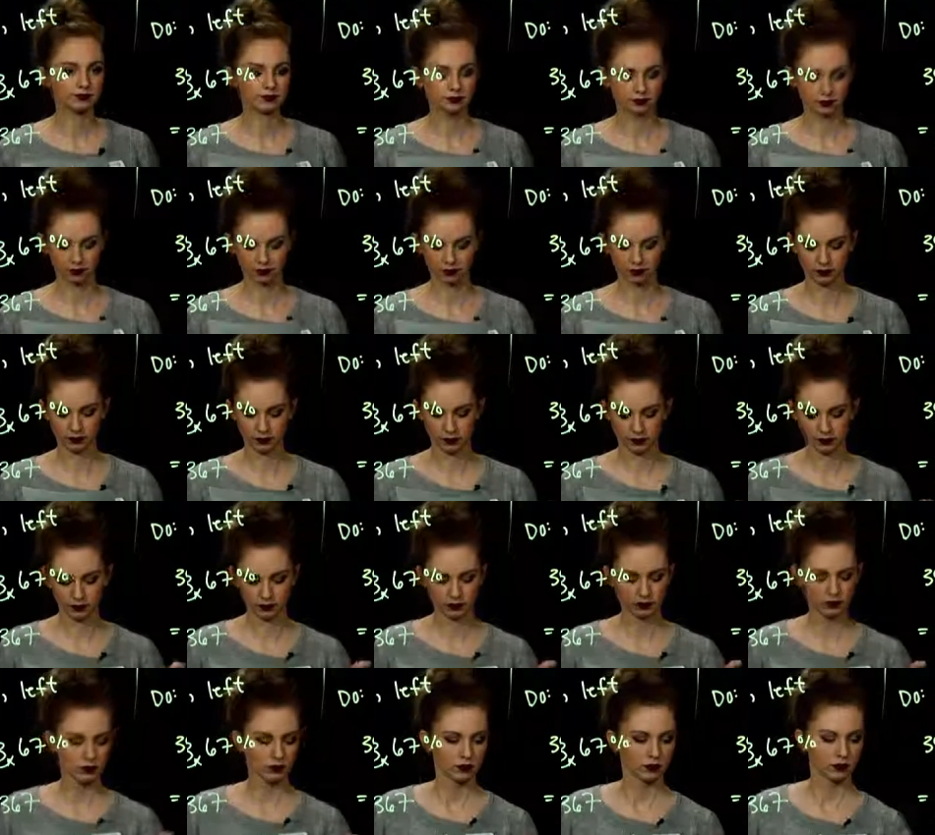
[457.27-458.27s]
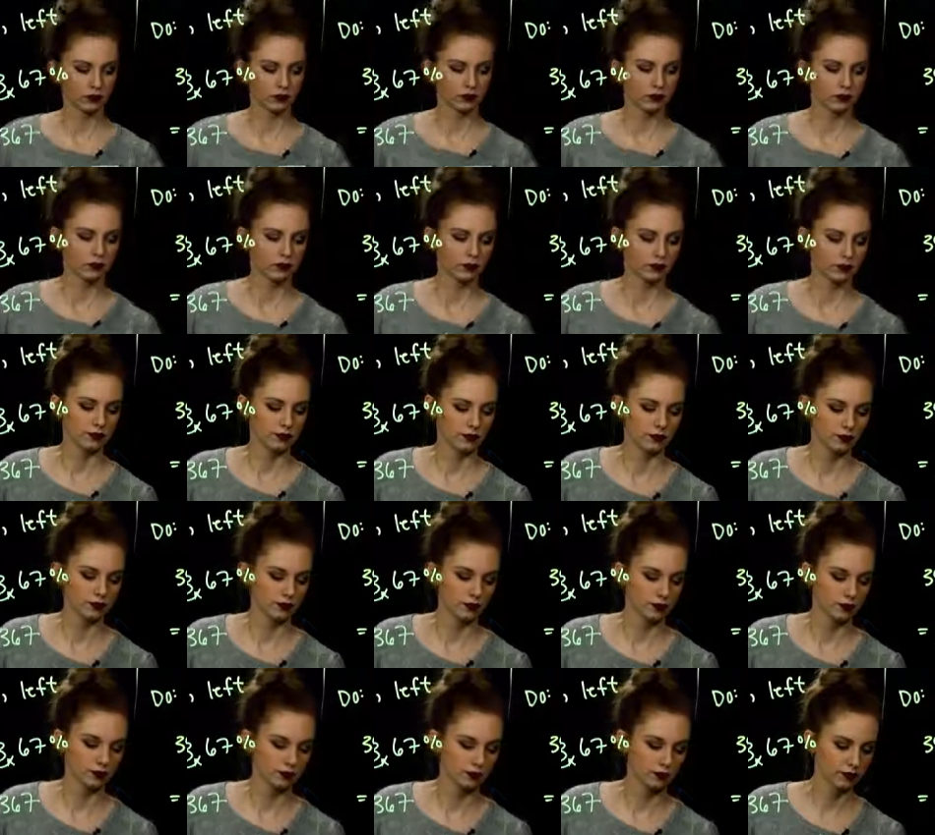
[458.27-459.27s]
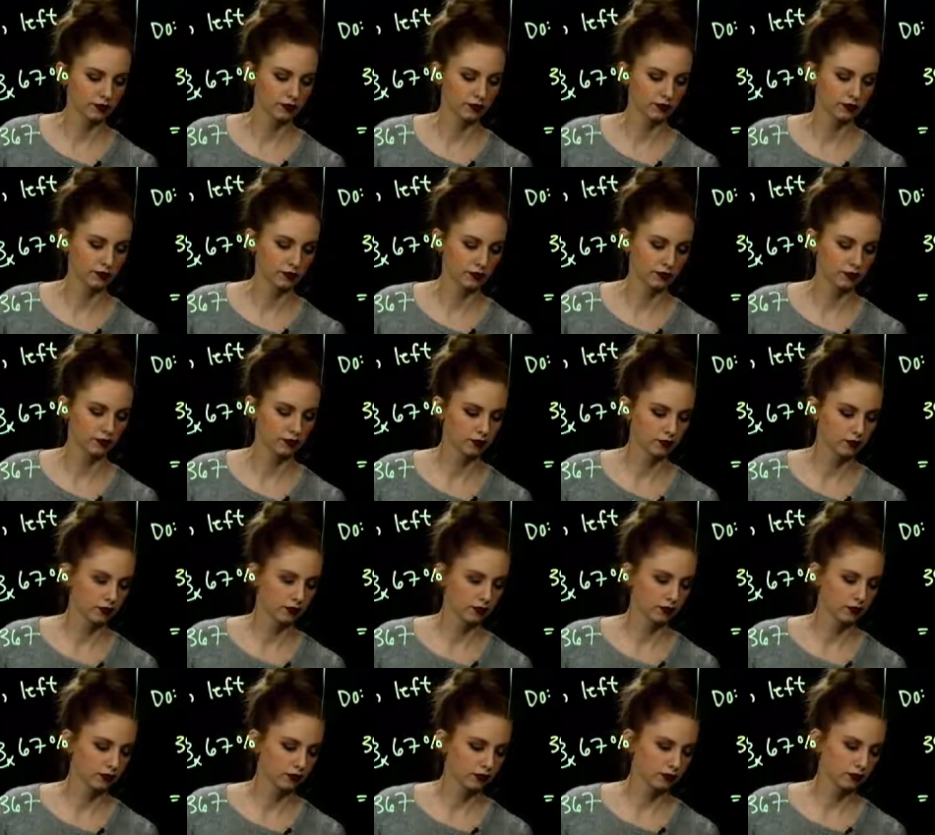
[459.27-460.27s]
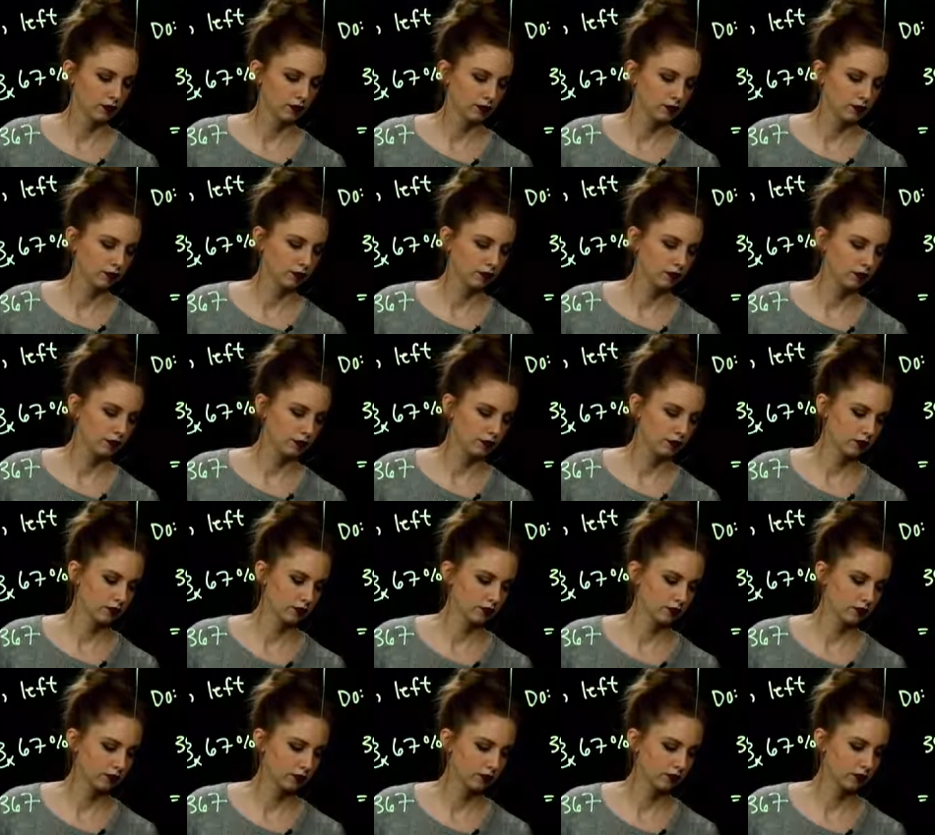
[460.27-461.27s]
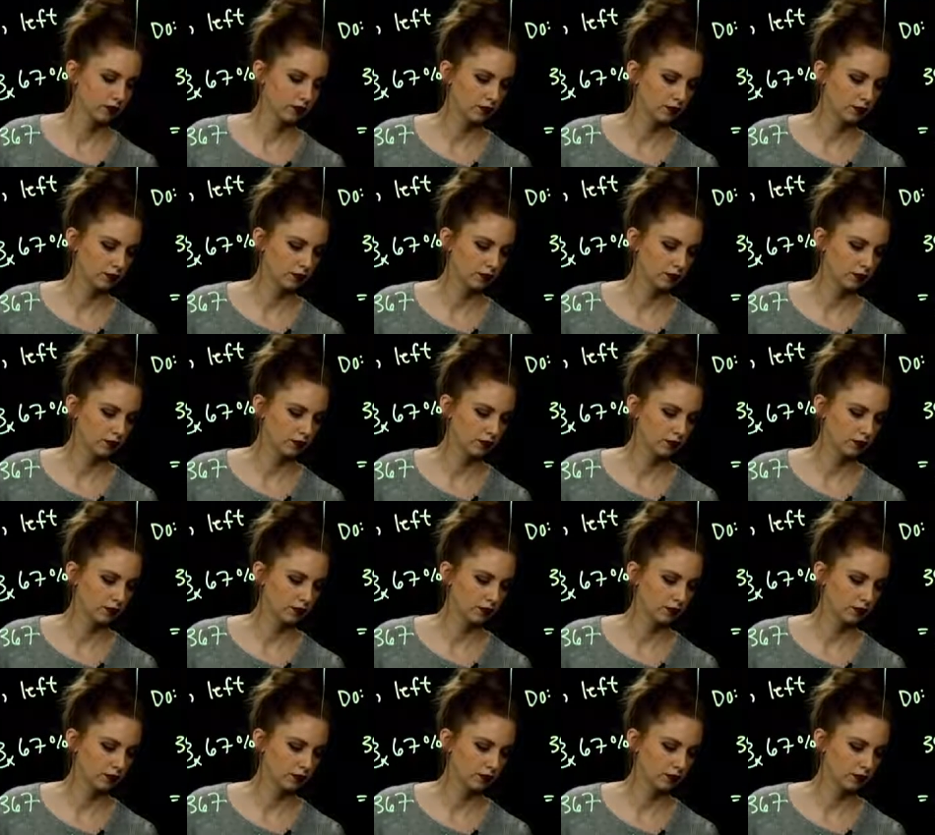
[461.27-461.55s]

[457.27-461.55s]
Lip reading: Nothing is said.